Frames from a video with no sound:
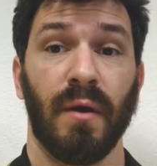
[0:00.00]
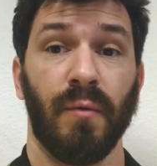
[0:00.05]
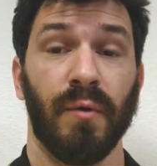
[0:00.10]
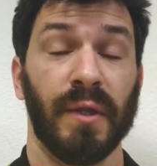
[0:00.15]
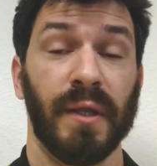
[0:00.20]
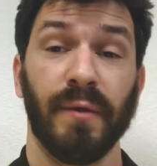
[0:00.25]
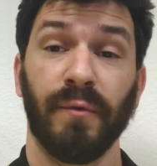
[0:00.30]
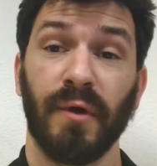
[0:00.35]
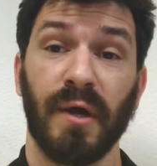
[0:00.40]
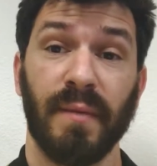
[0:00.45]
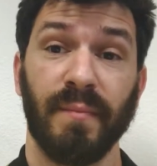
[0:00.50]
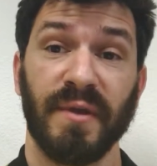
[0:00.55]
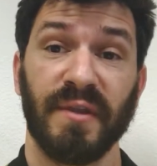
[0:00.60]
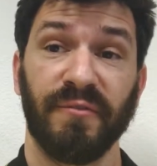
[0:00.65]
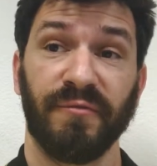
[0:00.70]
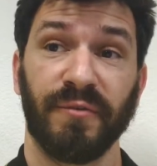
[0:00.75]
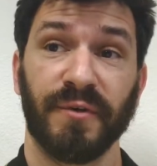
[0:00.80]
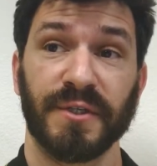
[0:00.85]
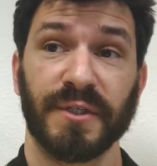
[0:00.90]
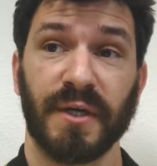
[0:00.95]
Will Iran be
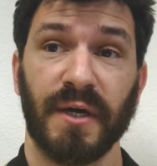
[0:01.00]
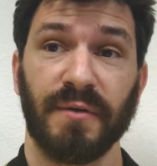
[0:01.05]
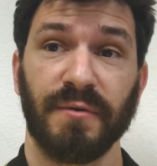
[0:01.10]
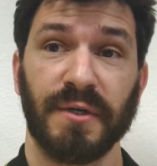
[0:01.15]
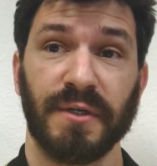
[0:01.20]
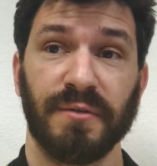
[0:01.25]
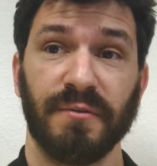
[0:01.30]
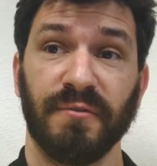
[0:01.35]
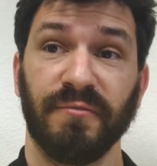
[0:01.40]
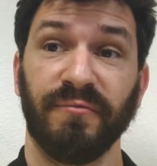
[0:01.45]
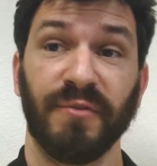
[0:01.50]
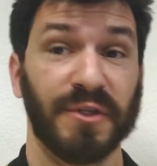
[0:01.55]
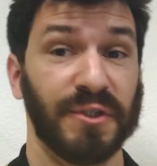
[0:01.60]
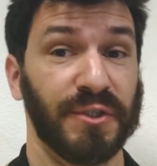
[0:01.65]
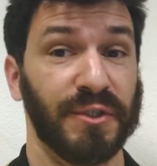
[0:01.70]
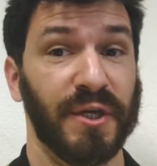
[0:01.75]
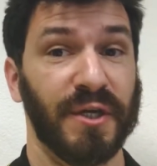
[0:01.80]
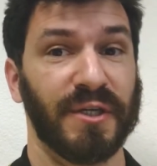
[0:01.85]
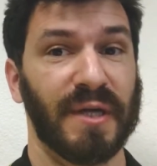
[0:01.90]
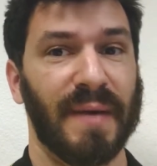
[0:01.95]
the first country to
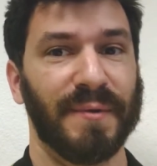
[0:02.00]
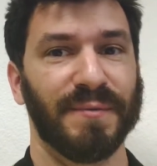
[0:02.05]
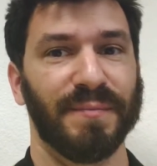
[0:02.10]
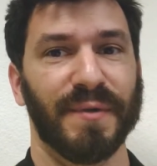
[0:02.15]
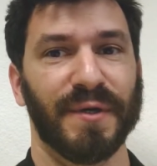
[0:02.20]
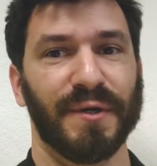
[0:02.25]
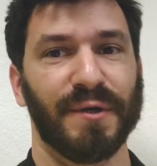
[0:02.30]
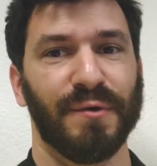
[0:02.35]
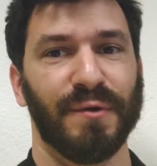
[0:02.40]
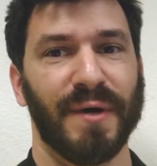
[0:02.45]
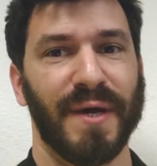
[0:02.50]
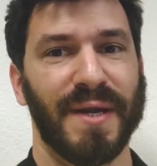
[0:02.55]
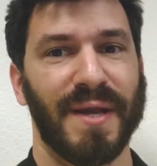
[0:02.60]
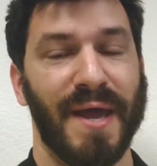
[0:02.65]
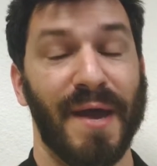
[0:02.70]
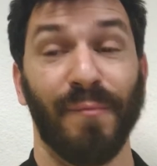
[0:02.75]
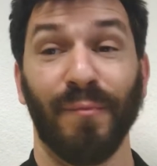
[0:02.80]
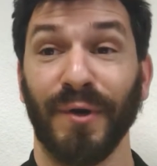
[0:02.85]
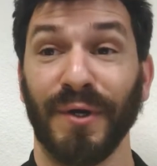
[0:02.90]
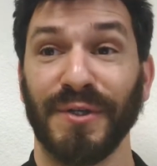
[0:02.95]
officially adopt Bitcoin,
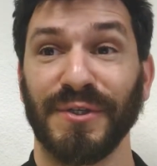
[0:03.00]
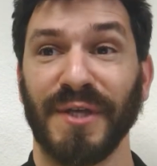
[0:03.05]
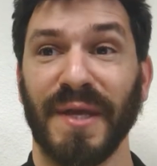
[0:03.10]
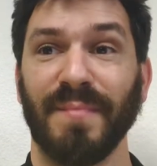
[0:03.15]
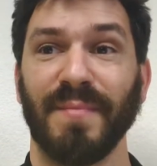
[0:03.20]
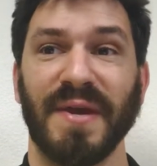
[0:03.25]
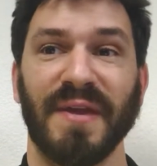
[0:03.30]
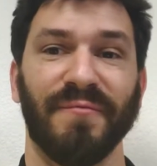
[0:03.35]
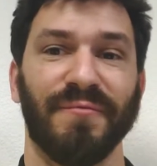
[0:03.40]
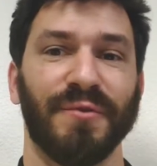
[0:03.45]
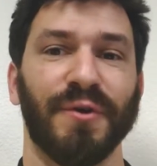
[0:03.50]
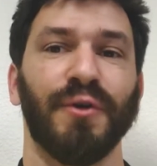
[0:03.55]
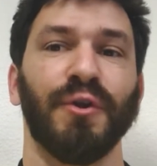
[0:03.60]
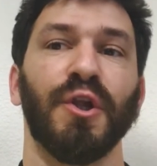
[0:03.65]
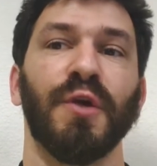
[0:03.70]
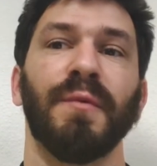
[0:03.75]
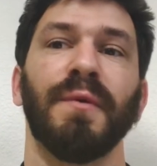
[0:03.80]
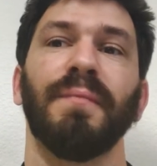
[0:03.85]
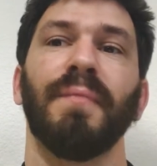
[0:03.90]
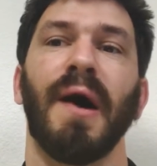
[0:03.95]
and what does that mean for
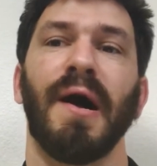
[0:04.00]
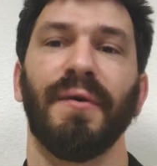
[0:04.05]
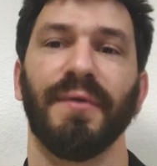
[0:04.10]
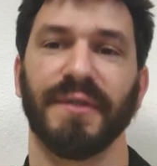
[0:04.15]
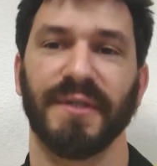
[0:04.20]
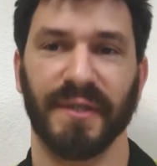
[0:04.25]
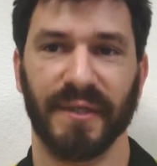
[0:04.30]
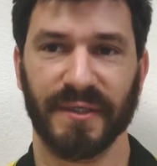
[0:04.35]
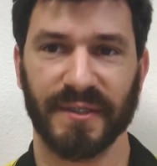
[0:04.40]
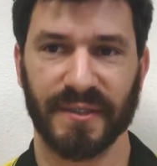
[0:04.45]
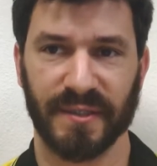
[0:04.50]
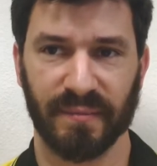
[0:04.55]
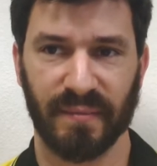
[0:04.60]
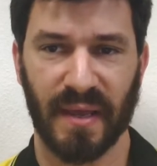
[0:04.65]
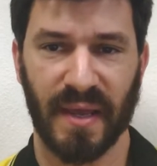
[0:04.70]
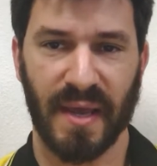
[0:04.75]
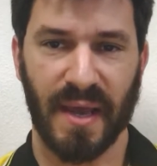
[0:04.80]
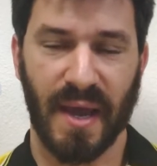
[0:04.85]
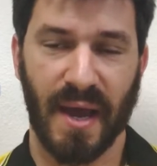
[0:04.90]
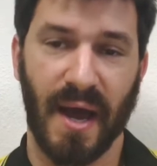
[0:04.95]
global politics?
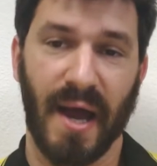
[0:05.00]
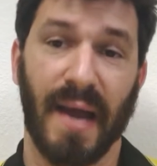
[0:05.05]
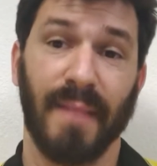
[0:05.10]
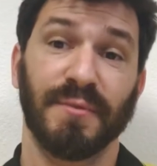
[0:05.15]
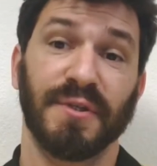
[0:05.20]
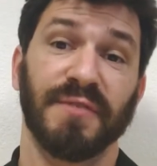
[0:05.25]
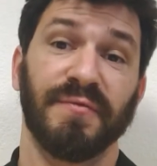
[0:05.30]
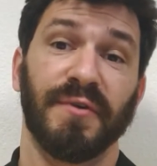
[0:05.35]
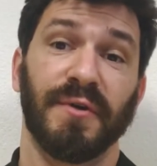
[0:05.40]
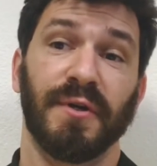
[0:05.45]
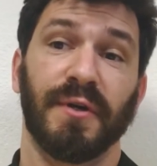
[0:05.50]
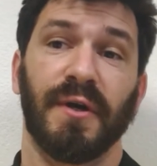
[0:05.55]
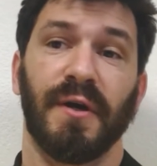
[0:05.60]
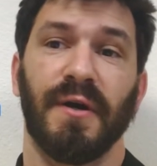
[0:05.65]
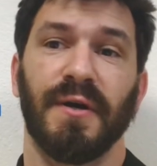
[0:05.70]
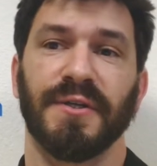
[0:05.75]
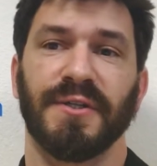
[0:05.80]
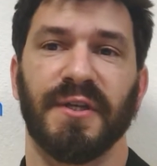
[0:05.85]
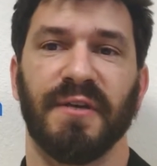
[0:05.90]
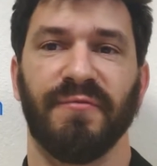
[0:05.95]
Hi, I'm Jasvinder
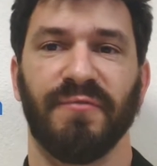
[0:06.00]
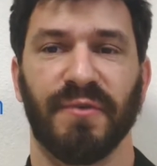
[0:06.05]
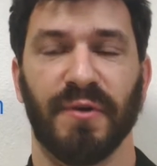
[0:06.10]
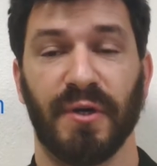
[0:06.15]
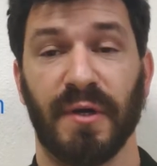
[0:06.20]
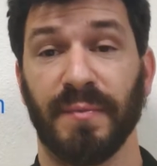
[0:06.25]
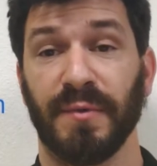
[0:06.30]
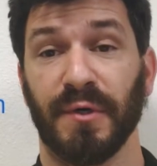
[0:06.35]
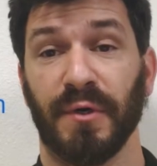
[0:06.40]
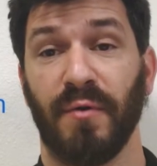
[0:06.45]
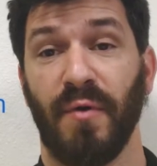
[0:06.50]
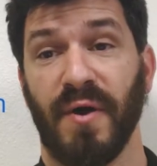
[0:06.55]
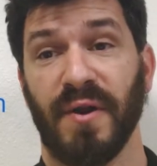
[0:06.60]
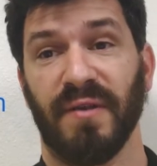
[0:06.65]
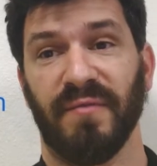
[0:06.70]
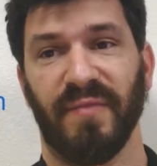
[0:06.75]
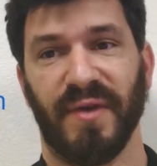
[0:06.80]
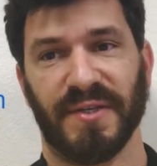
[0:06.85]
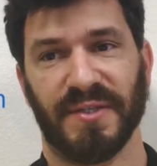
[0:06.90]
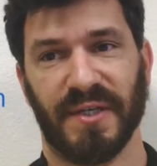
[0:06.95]
Khalsa for
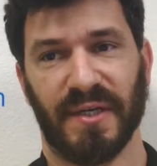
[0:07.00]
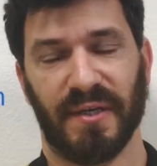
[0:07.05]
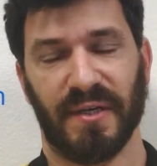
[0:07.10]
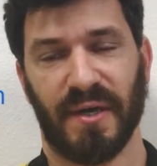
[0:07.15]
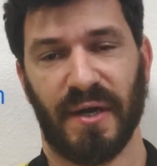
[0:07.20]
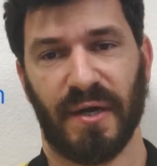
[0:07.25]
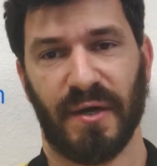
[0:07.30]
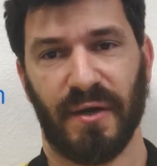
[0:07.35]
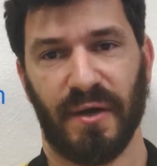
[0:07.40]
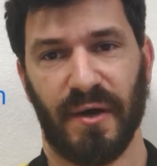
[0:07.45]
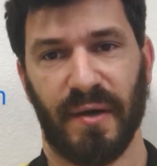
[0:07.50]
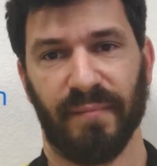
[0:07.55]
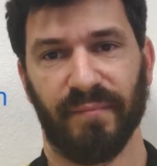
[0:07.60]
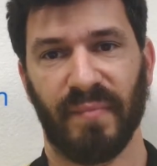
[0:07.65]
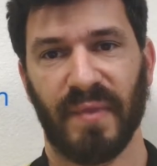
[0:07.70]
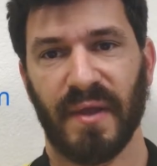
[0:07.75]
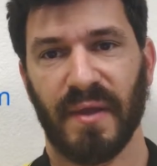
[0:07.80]
CryptoCoinInvesting.com.